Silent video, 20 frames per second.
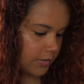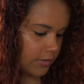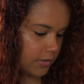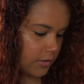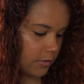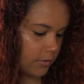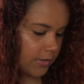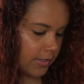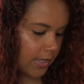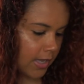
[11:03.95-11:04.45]

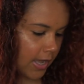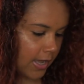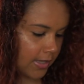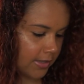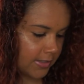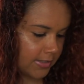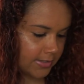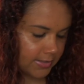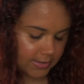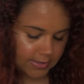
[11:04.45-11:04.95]
So the
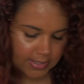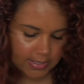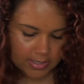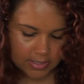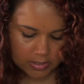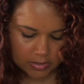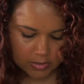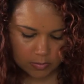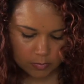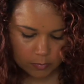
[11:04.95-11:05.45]
Kylie
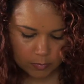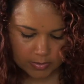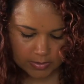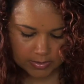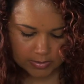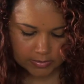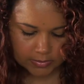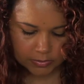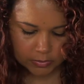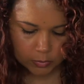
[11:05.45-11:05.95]
skin
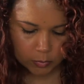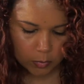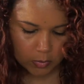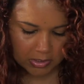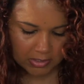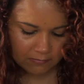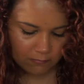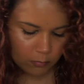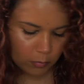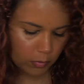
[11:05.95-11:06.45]
was
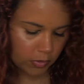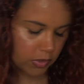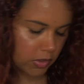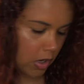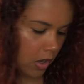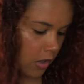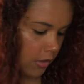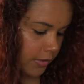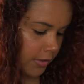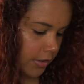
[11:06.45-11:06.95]

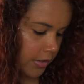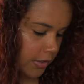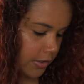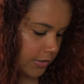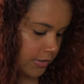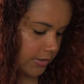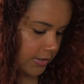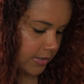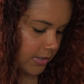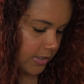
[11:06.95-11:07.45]

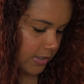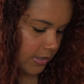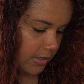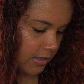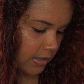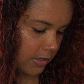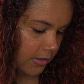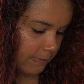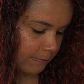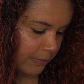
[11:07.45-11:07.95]
$24.
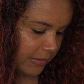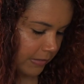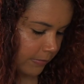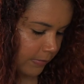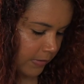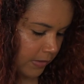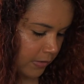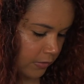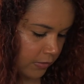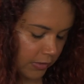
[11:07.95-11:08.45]
The
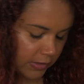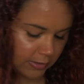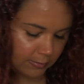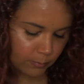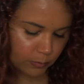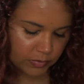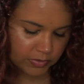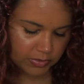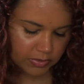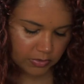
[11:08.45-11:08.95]
BB
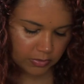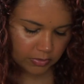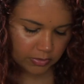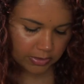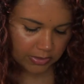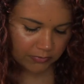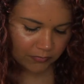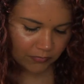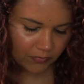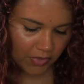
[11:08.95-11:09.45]
cream was
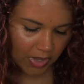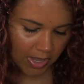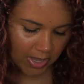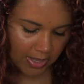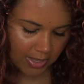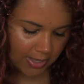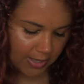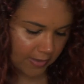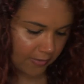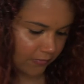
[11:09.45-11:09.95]

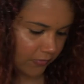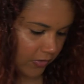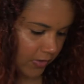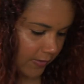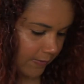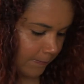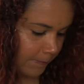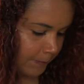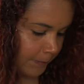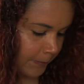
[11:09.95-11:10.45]
$35.
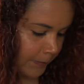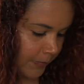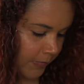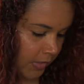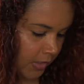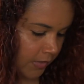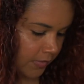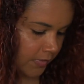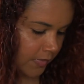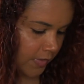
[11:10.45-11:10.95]

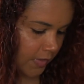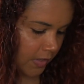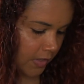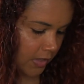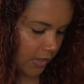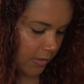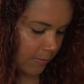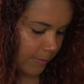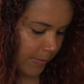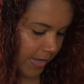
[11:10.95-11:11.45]

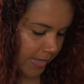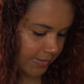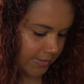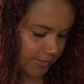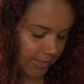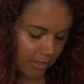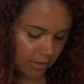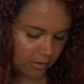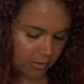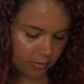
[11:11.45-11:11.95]
The
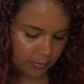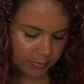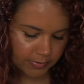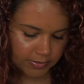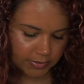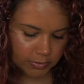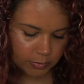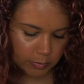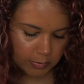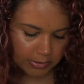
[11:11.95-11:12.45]
mascara was
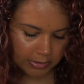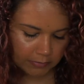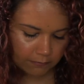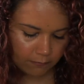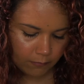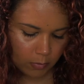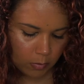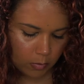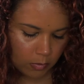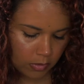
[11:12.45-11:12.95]

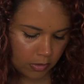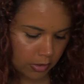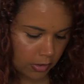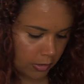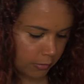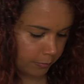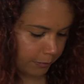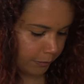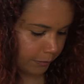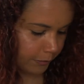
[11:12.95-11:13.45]

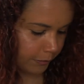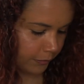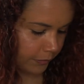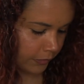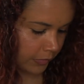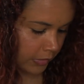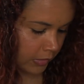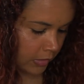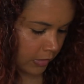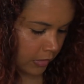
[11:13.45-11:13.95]
$24.
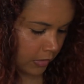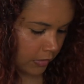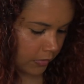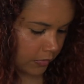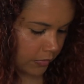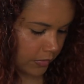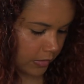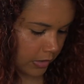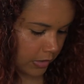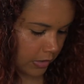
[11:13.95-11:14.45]

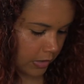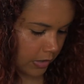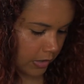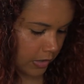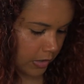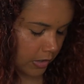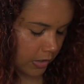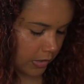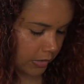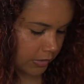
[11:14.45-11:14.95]

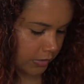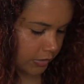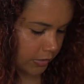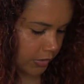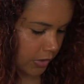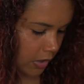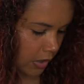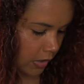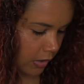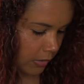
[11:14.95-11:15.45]
The
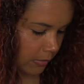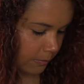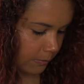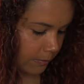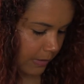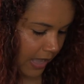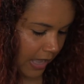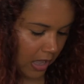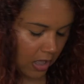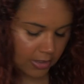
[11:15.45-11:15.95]
Tarte
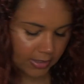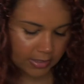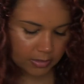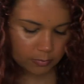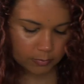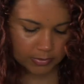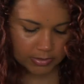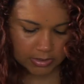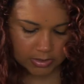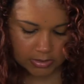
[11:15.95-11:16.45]

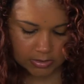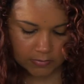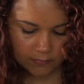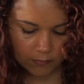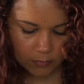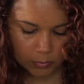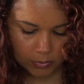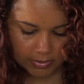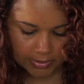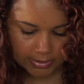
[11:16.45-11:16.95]
palette was
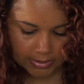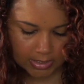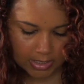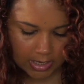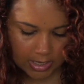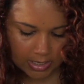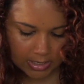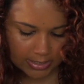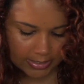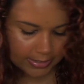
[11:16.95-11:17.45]

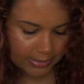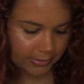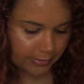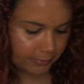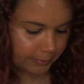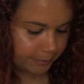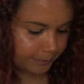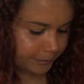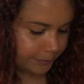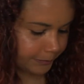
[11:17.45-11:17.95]

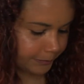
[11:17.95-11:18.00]
$49.